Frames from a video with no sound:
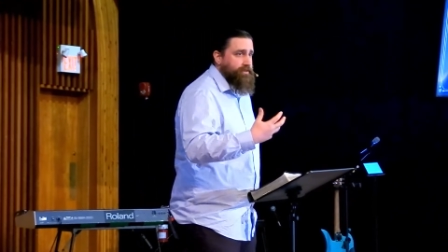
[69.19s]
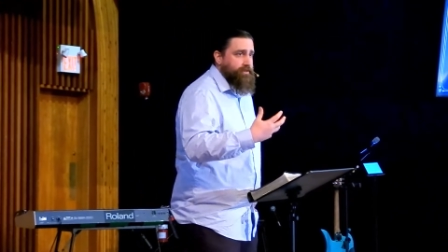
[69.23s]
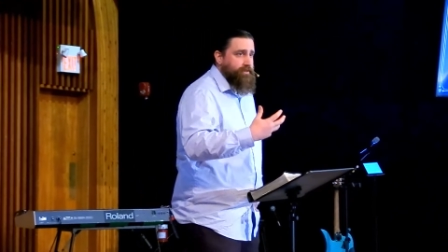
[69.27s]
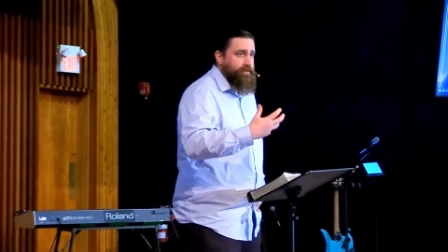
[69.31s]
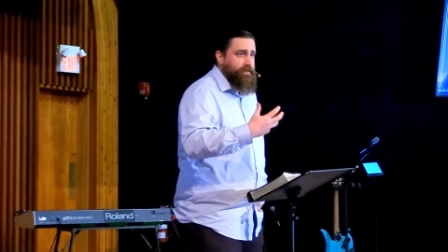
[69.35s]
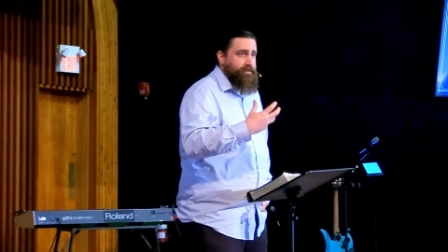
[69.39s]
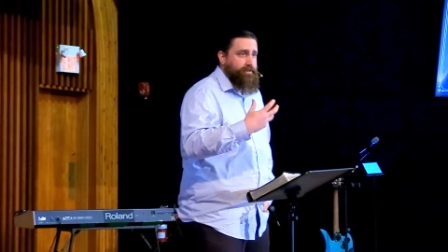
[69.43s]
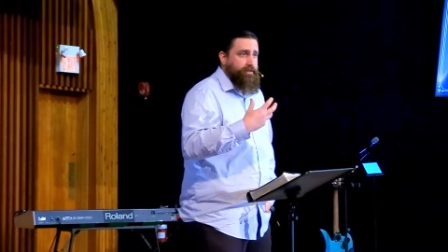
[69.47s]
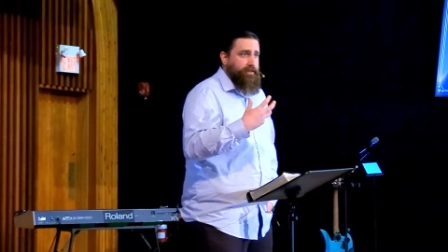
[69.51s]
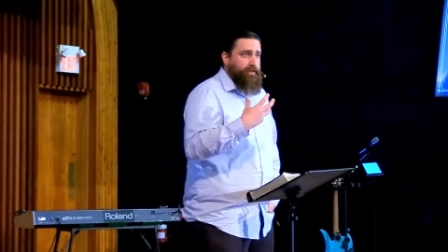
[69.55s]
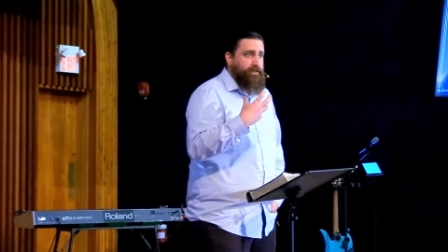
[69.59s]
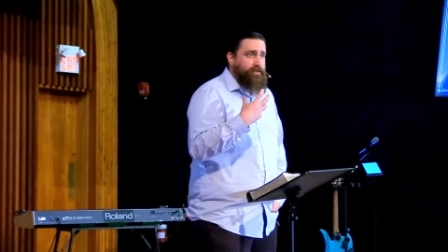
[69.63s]

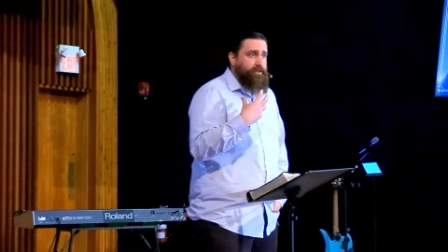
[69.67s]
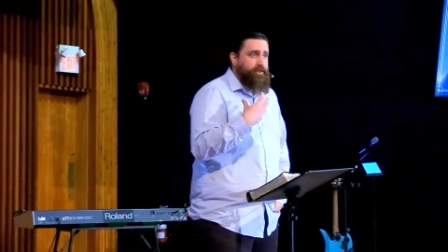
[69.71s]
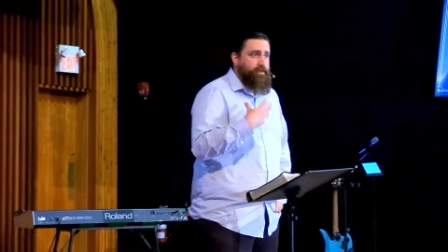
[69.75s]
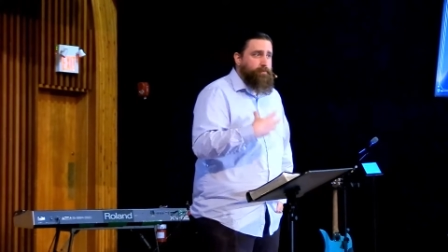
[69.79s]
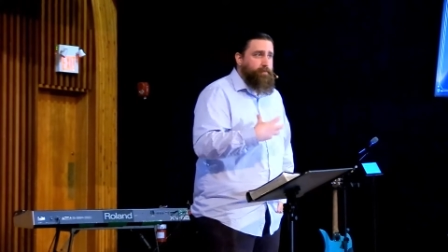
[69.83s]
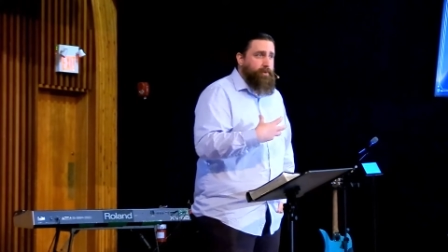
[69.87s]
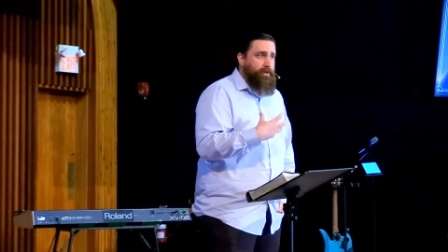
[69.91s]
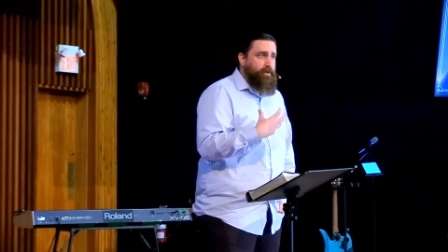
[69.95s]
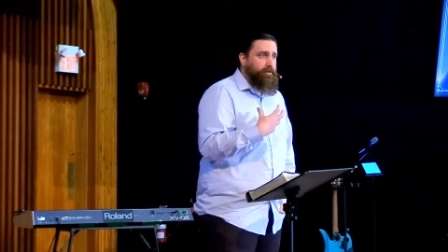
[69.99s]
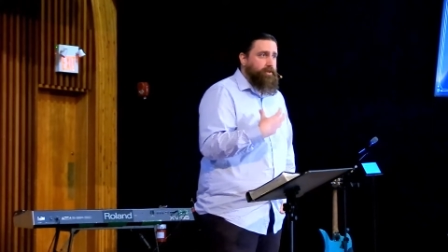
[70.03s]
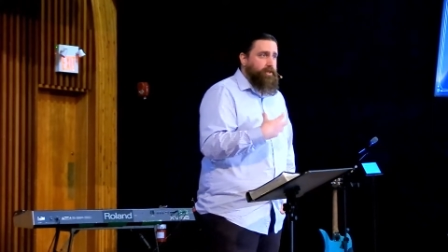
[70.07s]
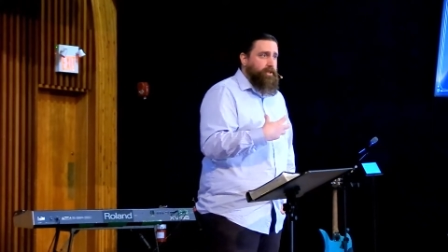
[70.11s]
these
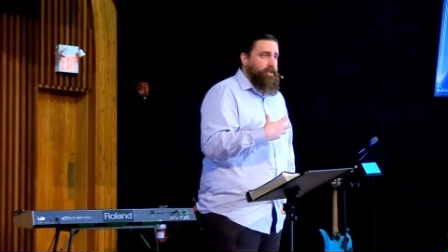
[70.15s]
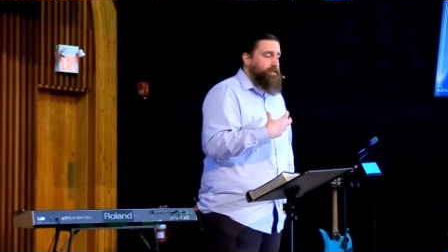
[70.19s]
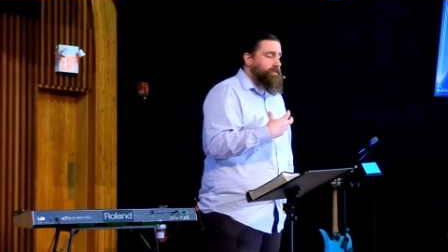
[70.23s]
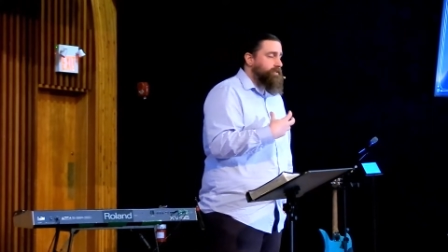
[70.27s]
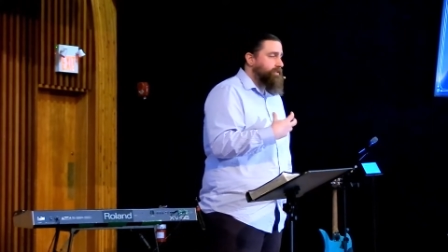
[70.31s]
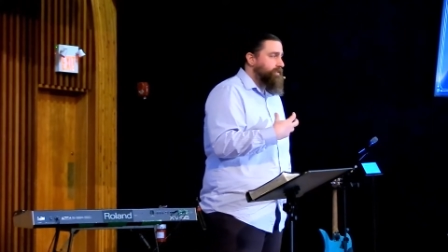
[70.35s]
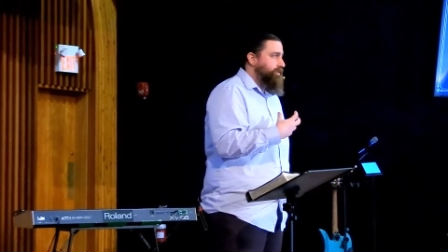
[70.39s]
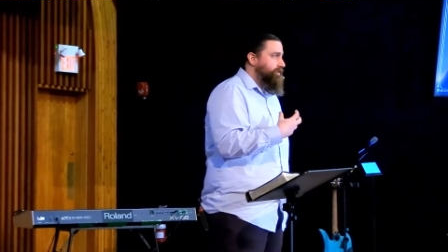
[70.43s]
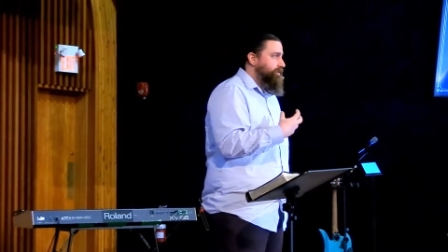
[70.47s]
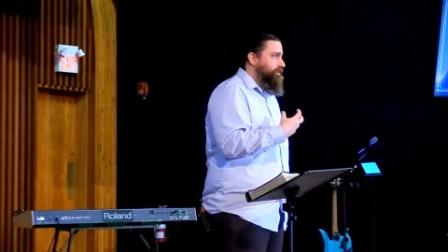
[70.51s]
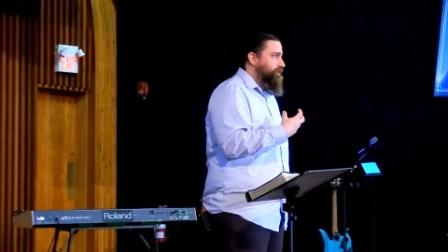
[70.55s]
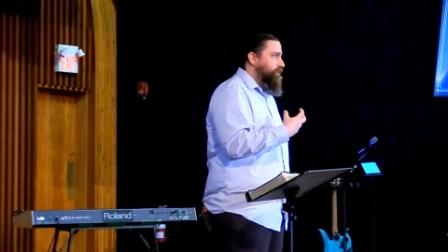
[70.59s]

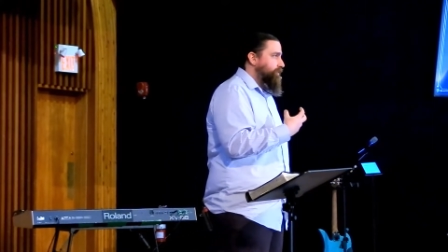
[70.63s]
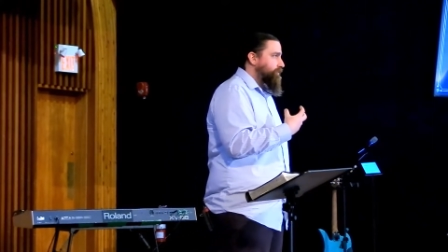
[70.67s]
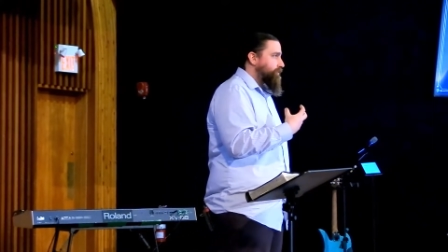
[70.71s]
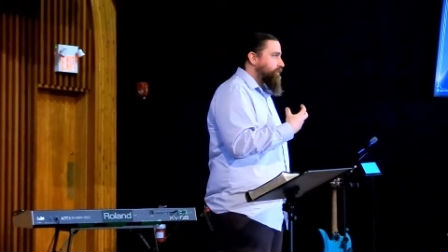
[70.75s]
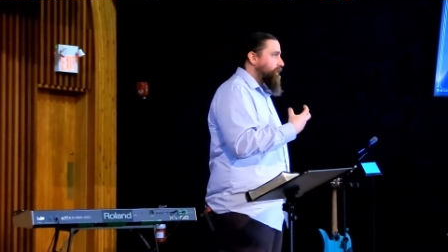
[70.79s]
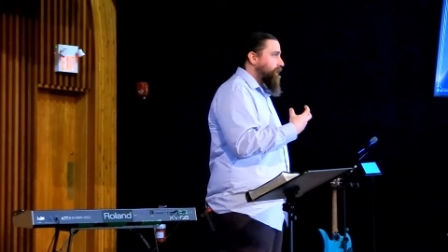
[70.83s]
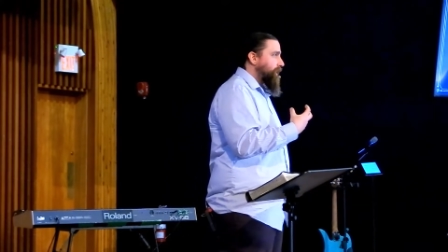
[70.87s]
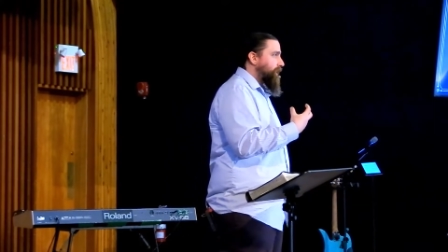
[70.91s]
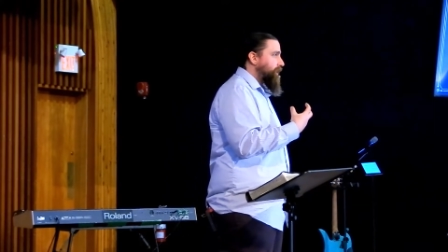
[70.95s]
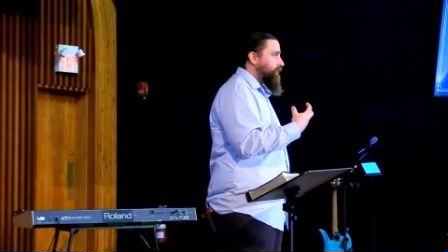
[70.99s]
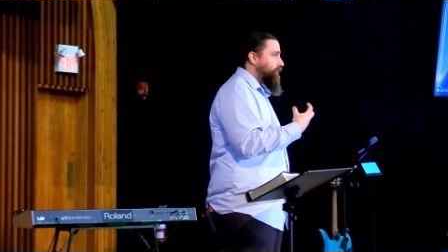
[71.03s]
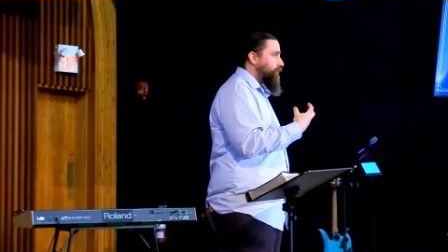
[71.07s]
experiences
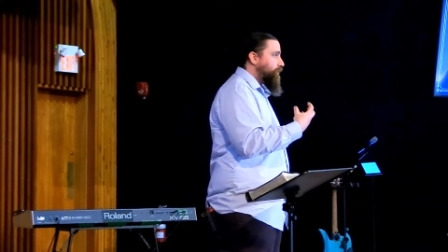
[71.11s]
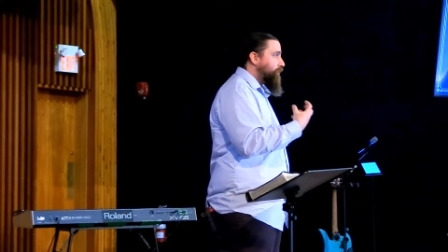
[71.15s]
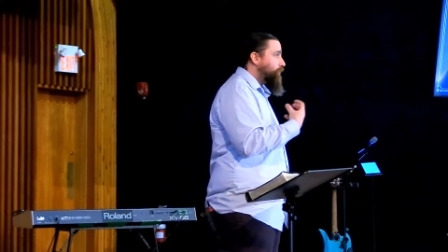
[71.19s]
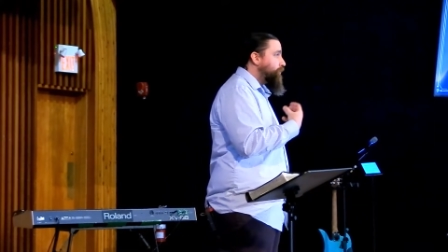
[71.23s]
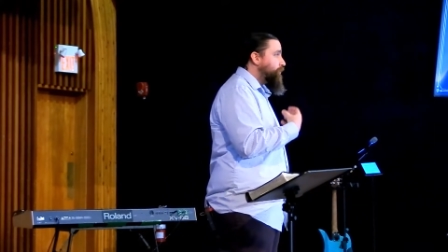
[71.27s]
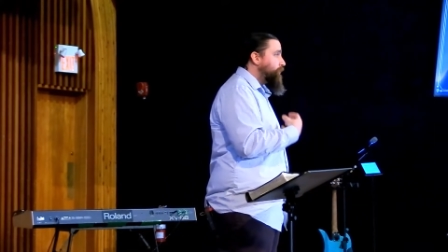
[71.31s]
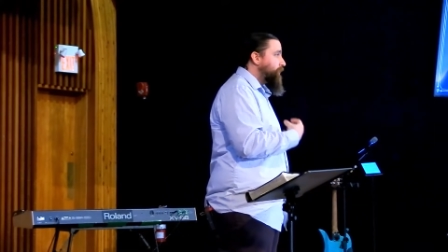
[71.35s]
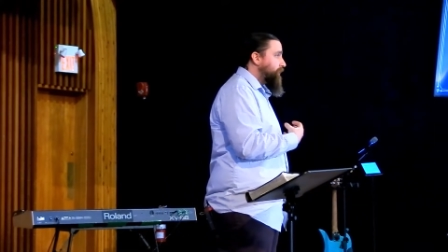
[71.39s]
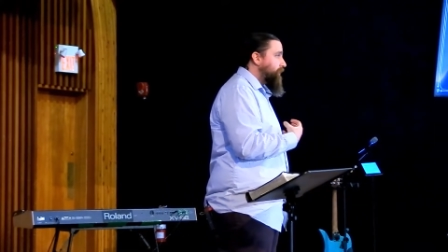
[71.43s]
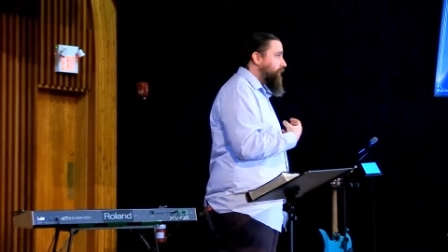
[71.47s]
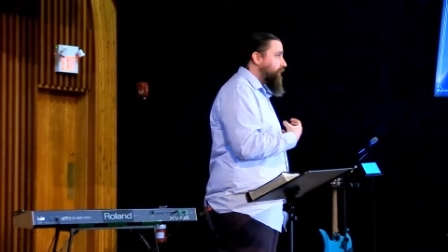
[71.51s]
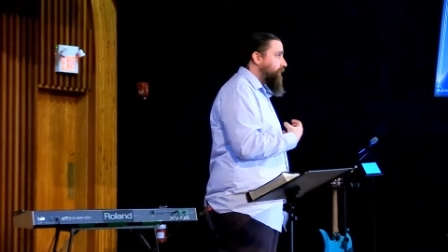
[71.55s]
create who
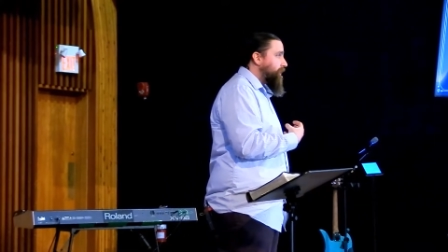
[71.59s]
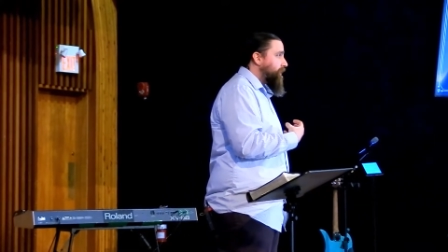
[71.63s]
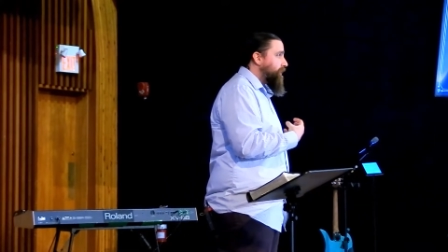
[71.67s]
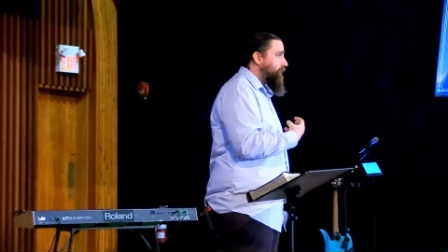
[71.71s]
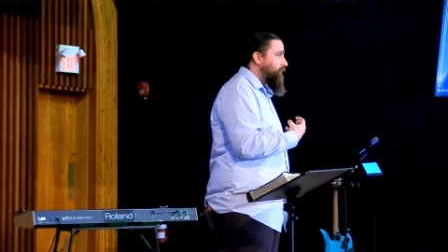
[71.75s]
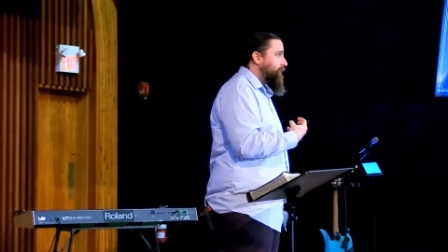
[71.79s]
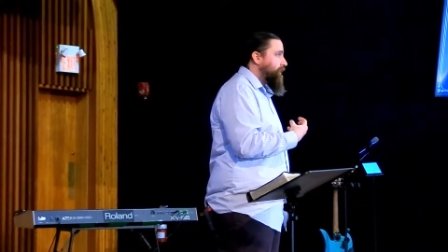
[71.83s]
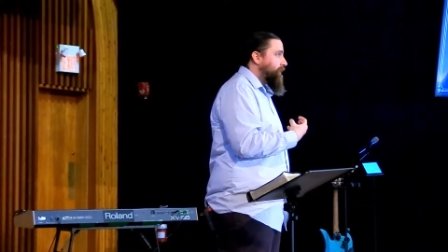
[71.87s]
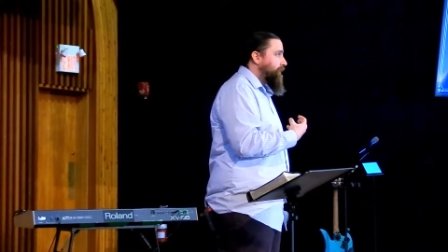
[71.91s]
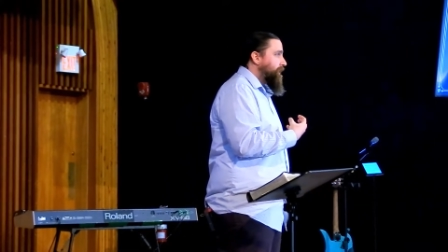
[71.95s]
we are